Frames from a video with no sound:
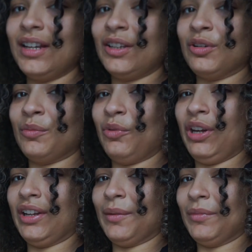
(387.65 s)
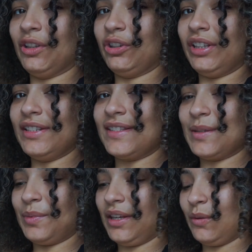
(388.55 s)
know I'm weird. I'm literally
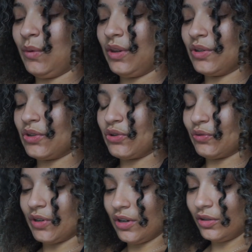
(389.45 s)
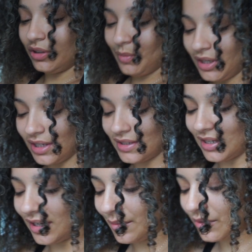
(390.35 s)
sipping it with a straw only because
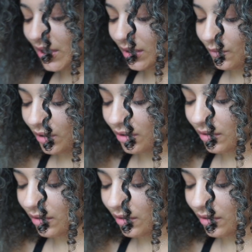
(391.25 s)
like I'm trying to work